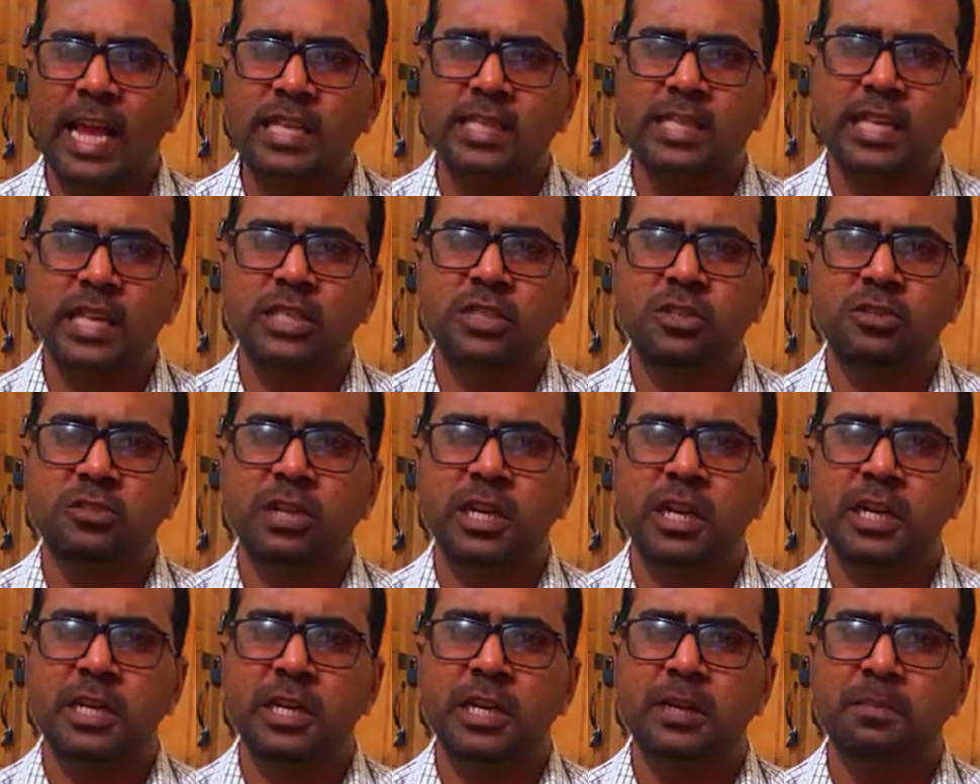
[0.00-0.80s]
less
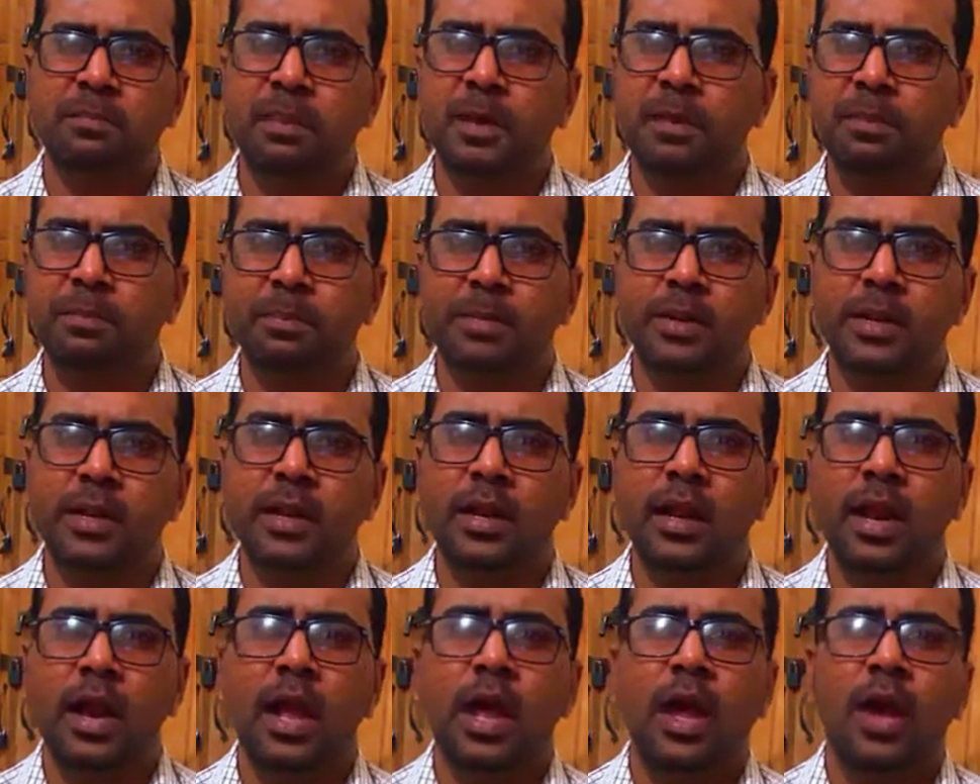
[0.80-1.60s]
educated
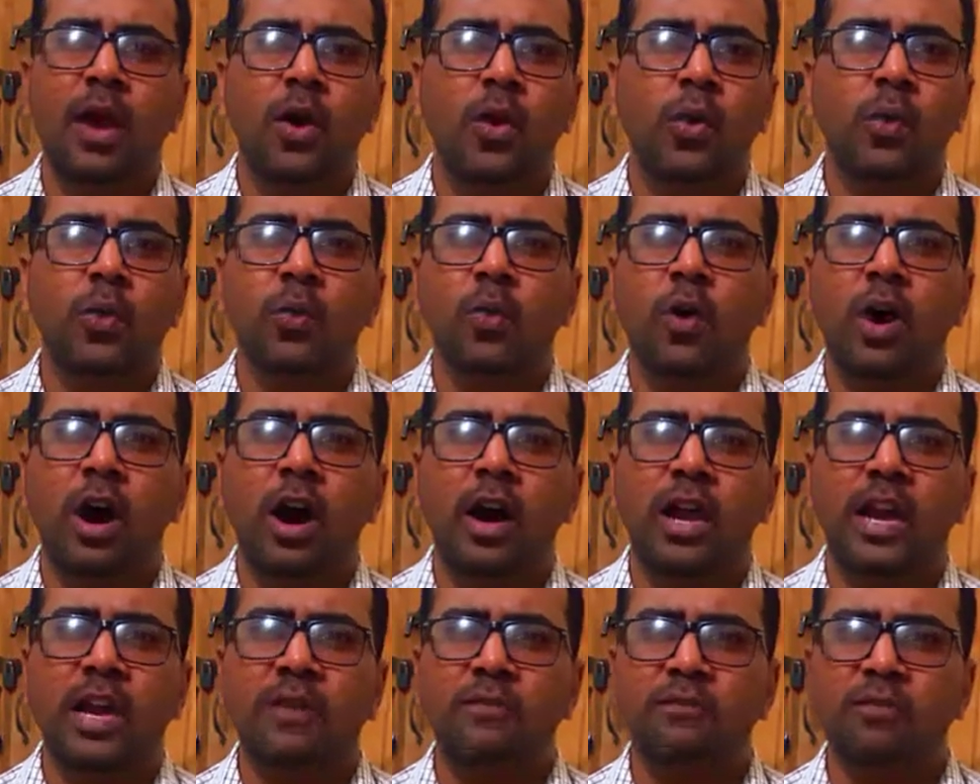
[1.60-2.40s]
people who
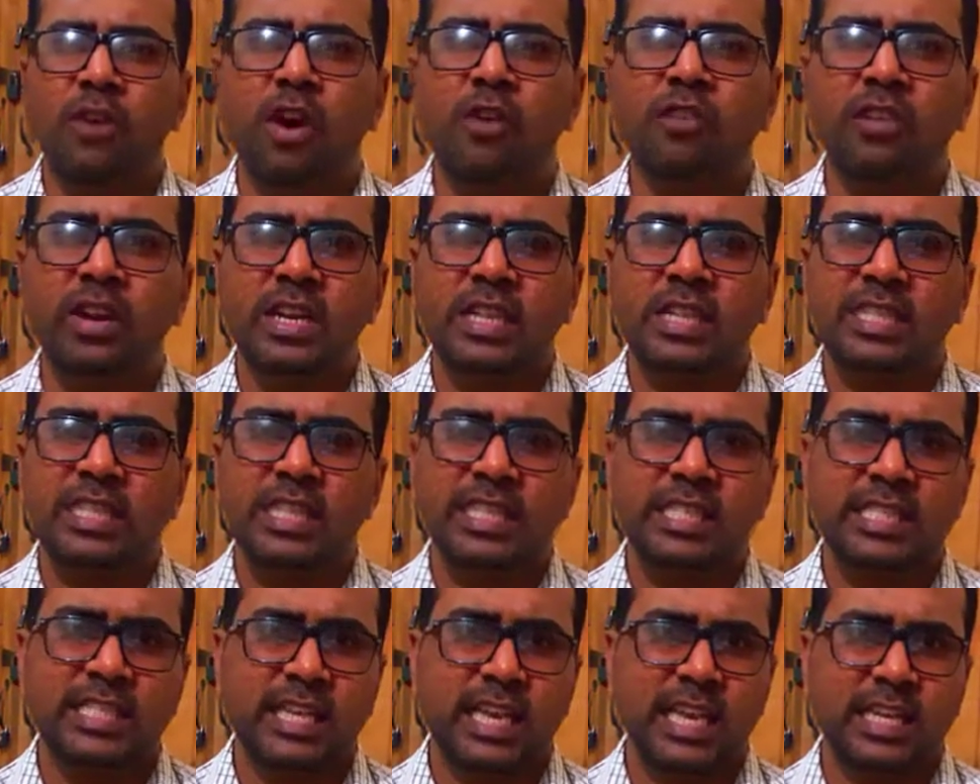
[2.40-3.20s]
are involved in
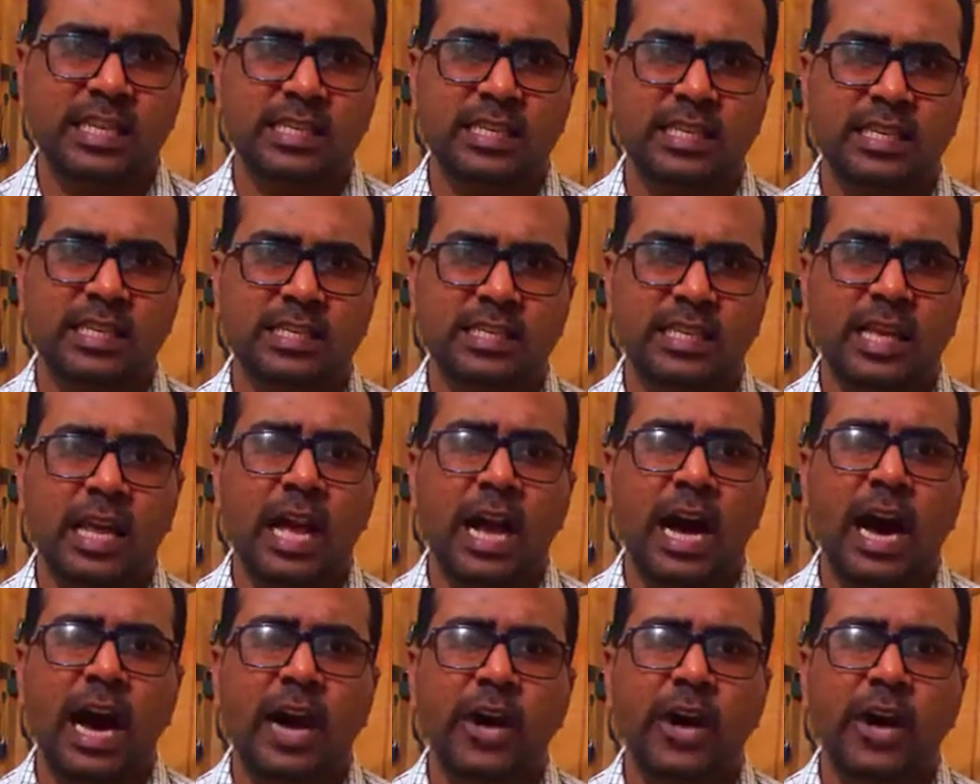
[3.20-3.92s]
these cases.